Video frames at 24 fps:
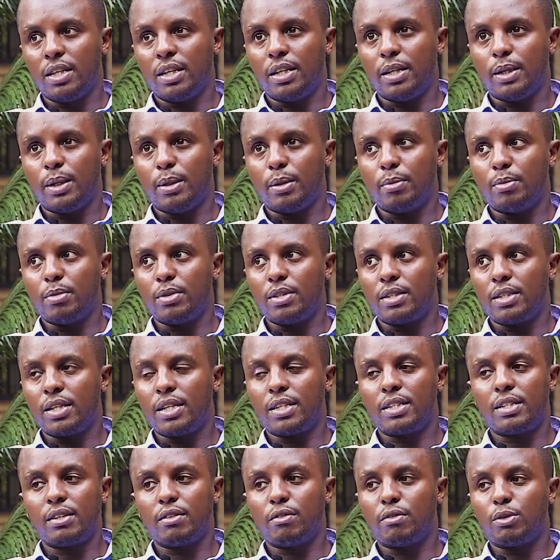um,
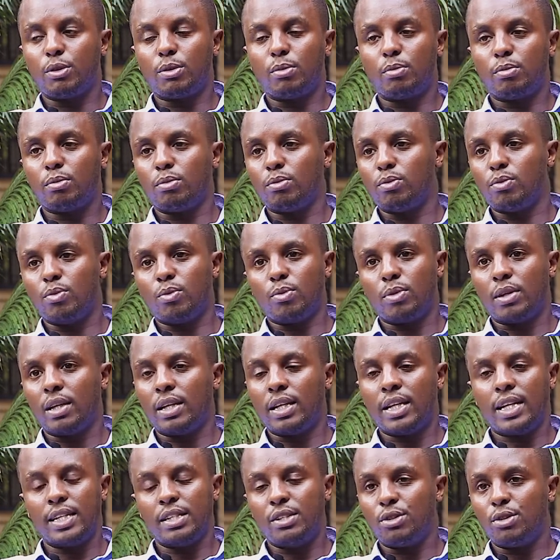starting from
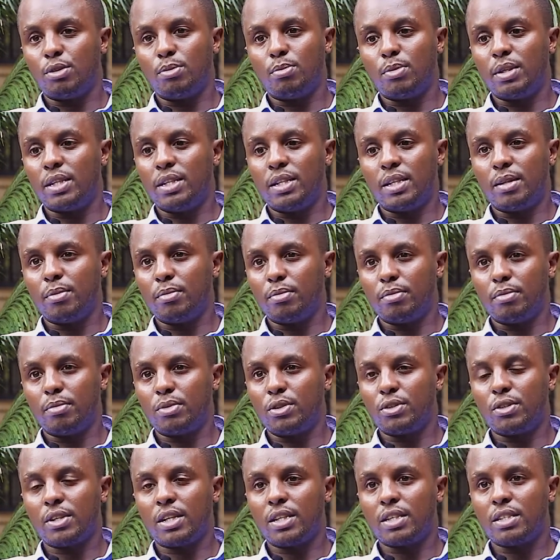light to medium
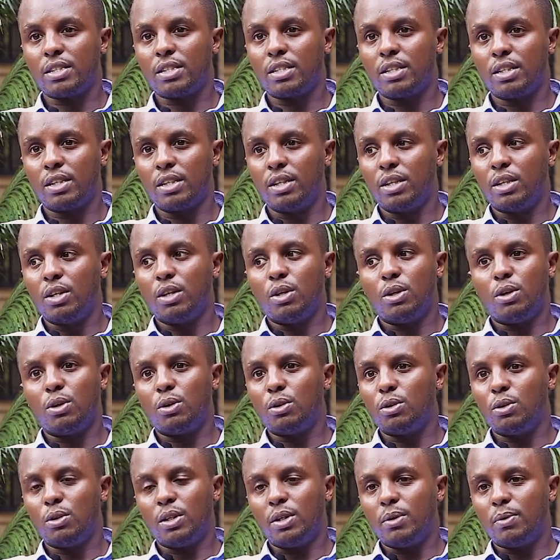trucks
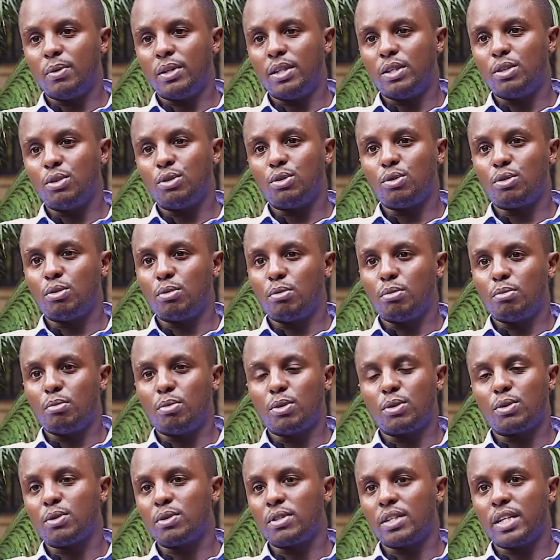all the way to
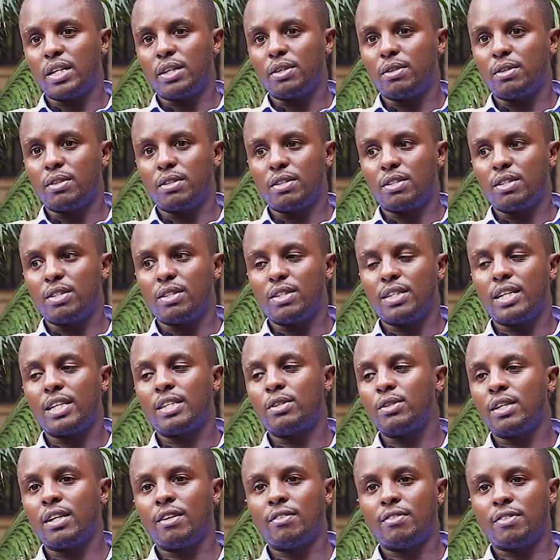motorcycles
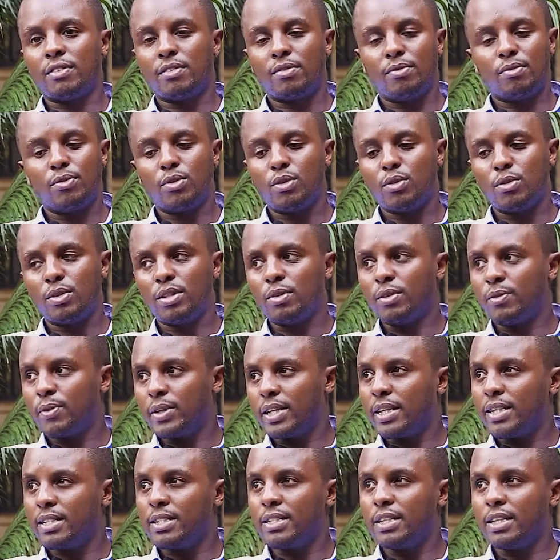that cover. So when, when
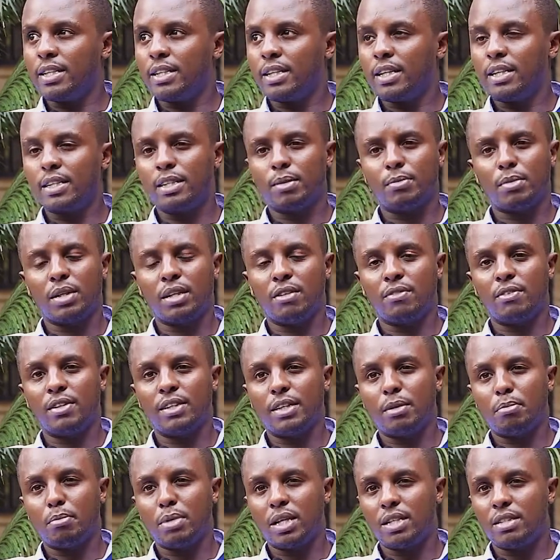I say that, I'm
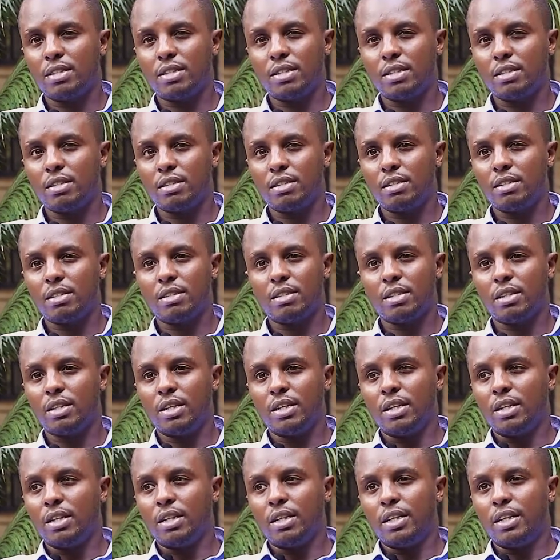covering buses,
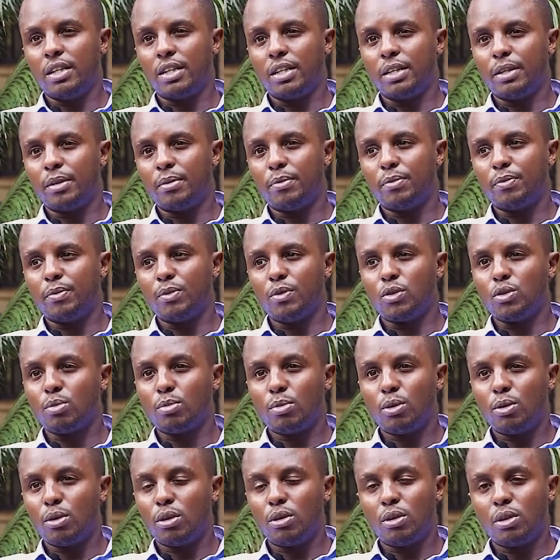um,
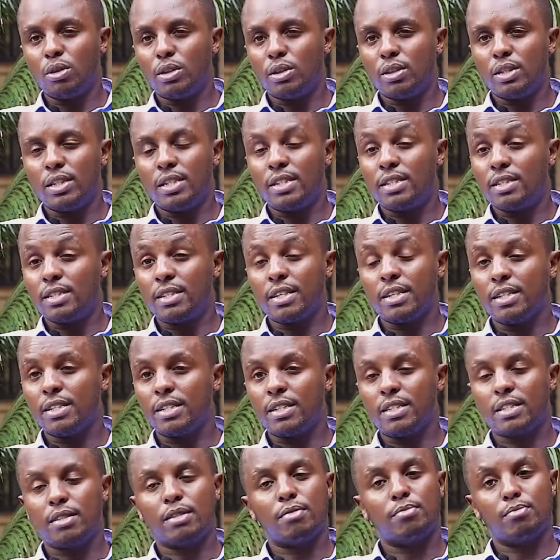small
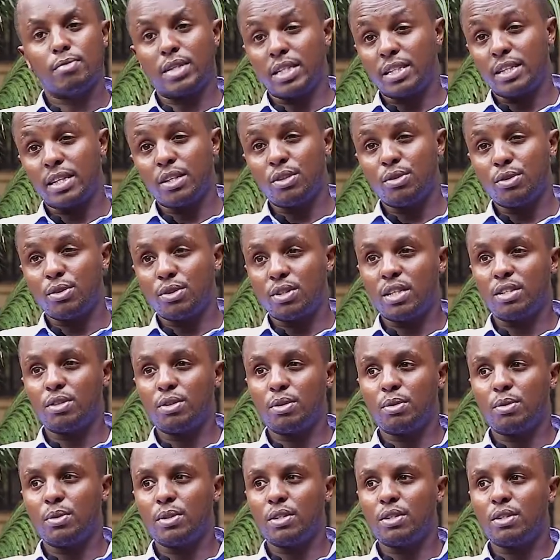Nissans, matatus as
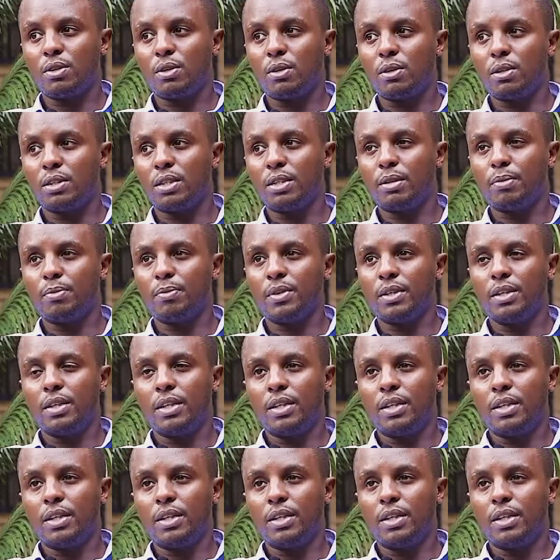you would call them,